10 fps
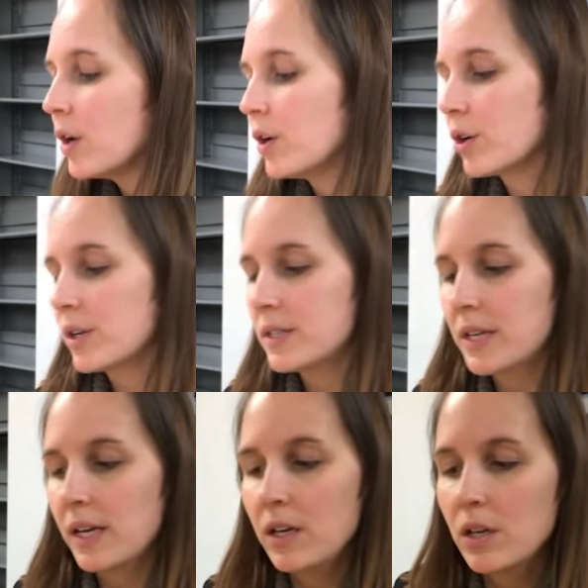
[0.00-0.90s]
You're going to
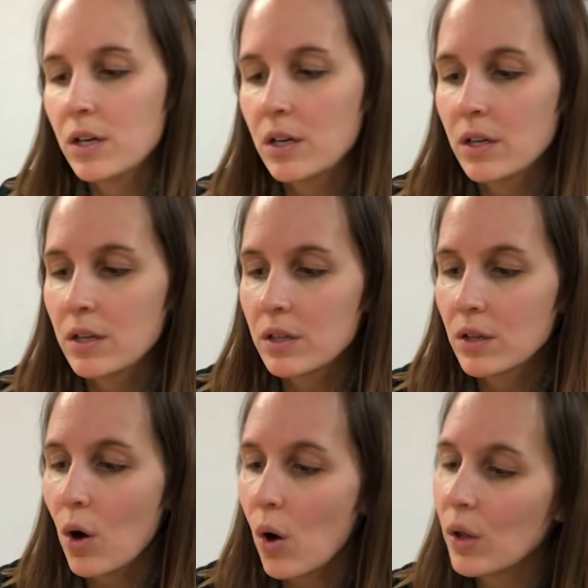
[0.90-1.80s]
take
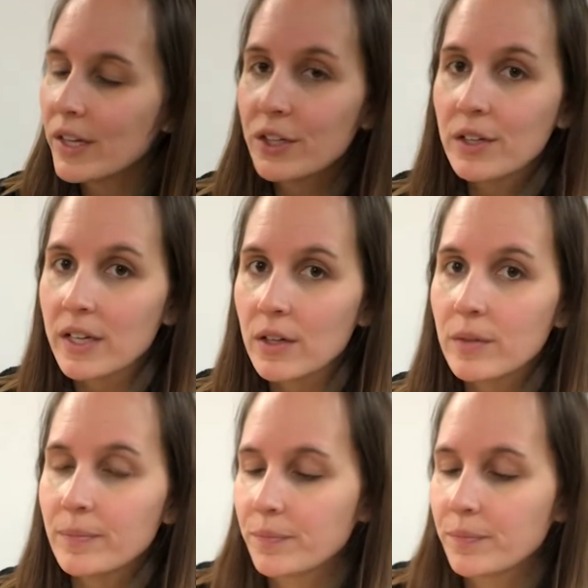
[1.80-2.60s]
the hole on your needle.